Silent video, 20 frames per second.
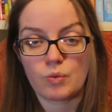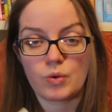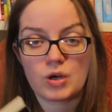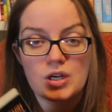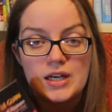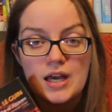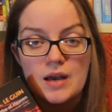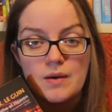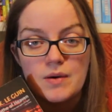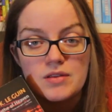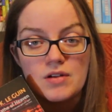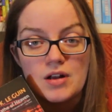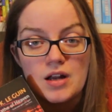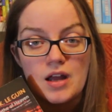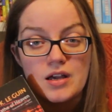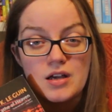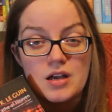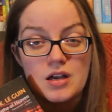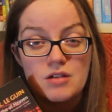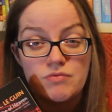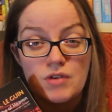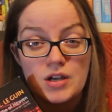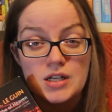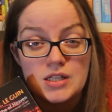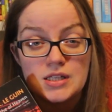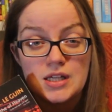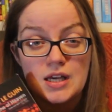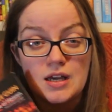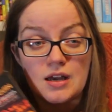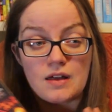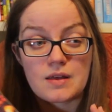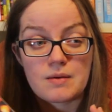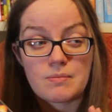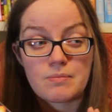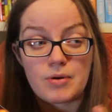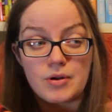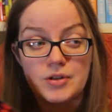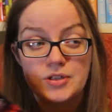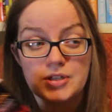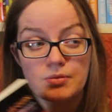work out whether I like her writing and then
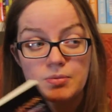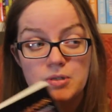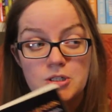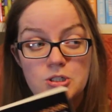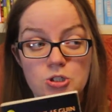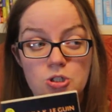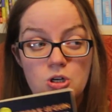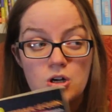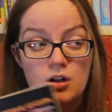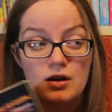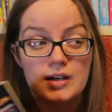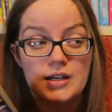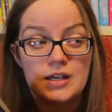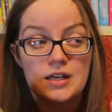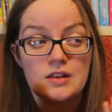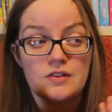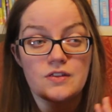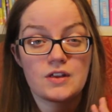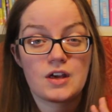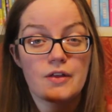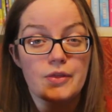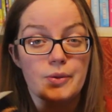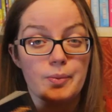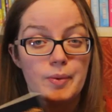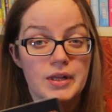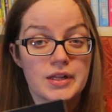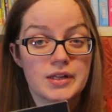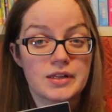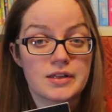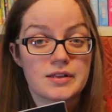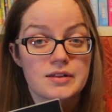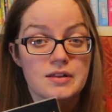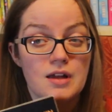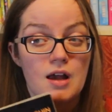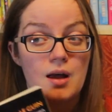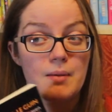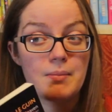possibly try the other ones,